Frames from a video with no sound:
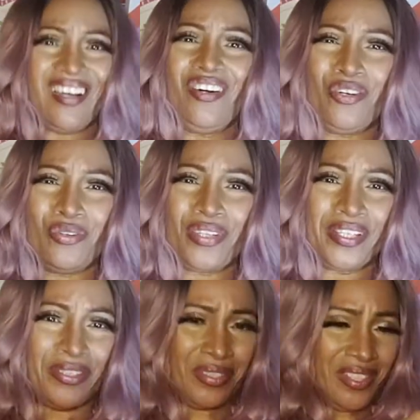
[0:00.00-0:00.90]
Oh,
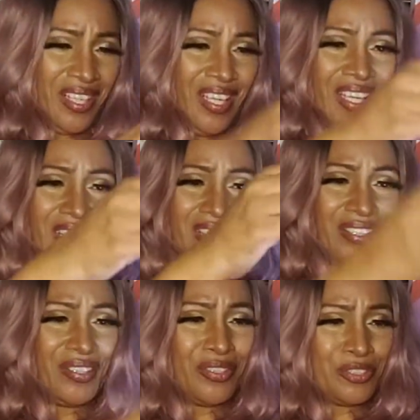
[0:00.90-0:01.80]

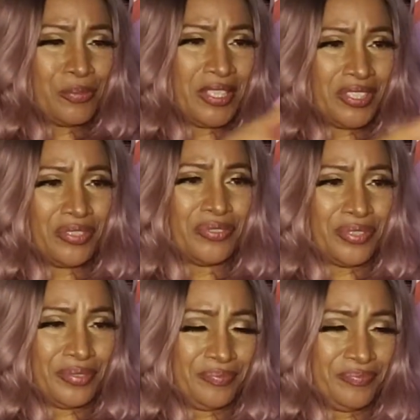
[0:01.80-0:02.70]
here goes my
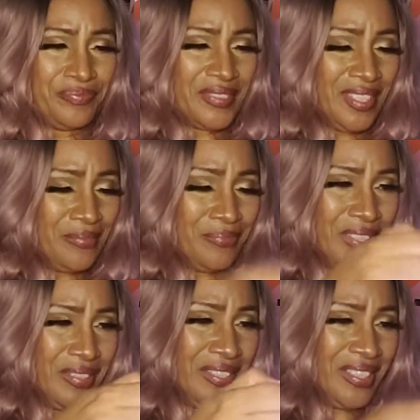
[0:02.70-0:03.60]
shoulder. Yep,
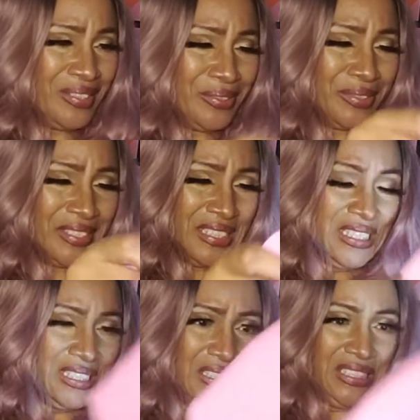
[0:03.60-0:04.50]
here it goes.
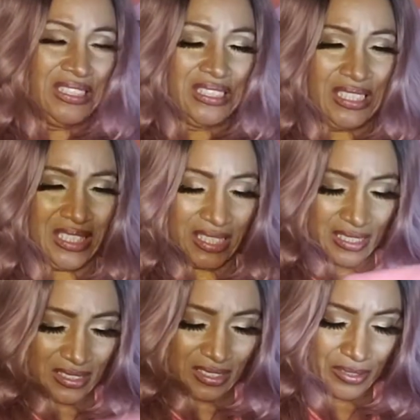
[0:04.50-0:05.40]

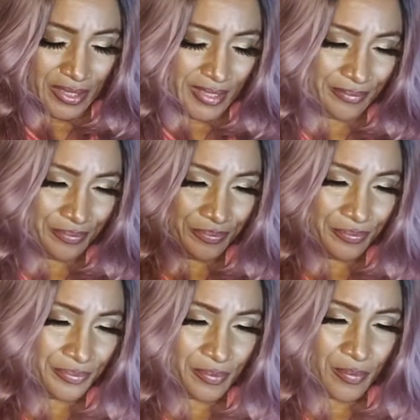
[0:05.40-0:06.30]
All right.
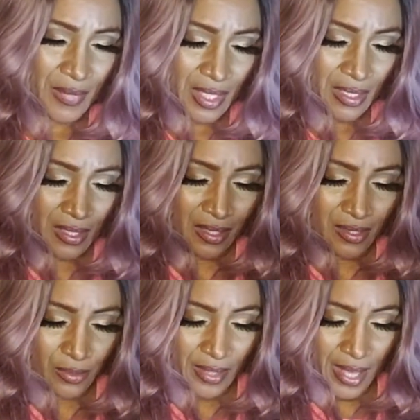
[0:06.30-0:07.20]

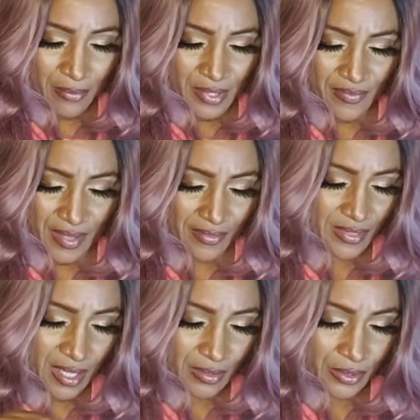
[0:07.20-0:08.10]
So that was
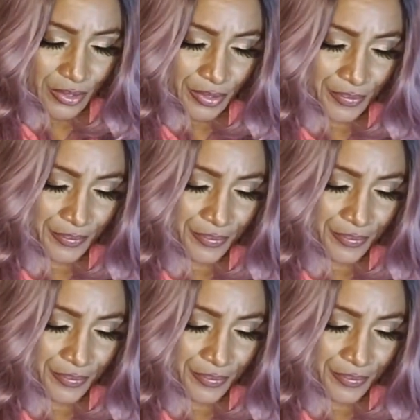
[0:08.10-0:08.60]
$5.